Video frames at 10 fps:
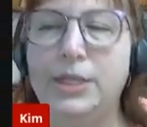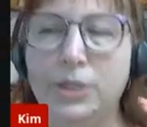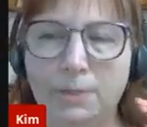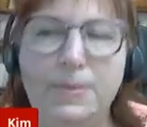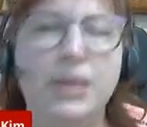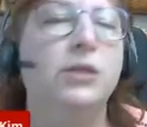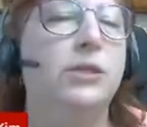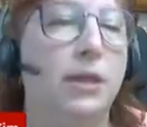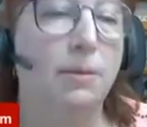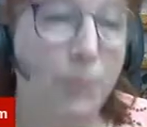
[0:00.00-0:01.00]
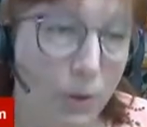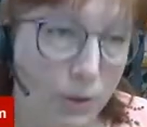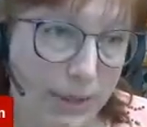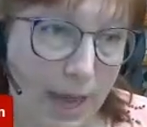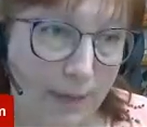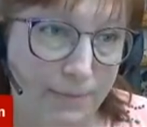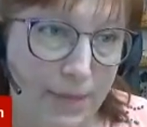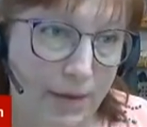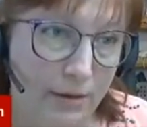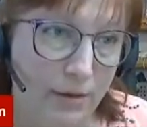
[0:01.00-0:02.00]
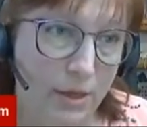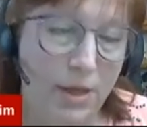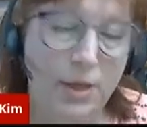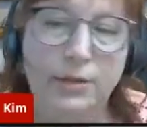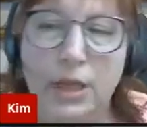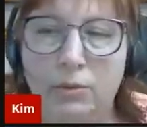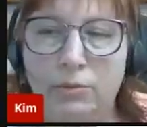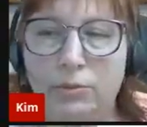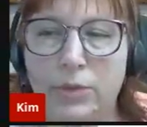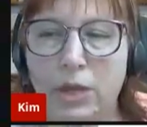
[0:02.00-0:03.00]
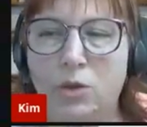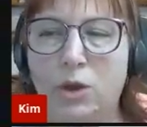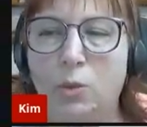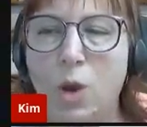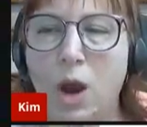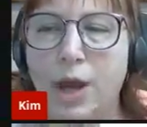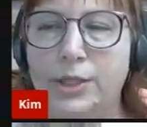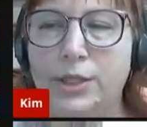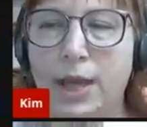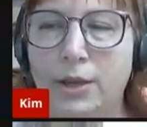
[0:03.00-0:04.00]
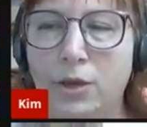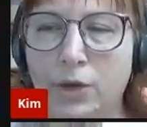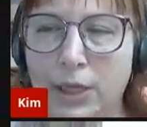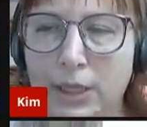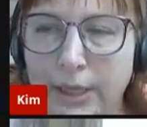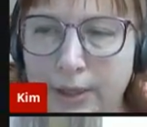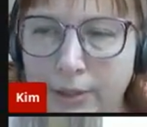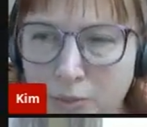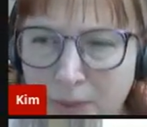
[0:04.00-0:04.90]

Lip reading: these are the bills that it pulls up then that that you can watch, and you can click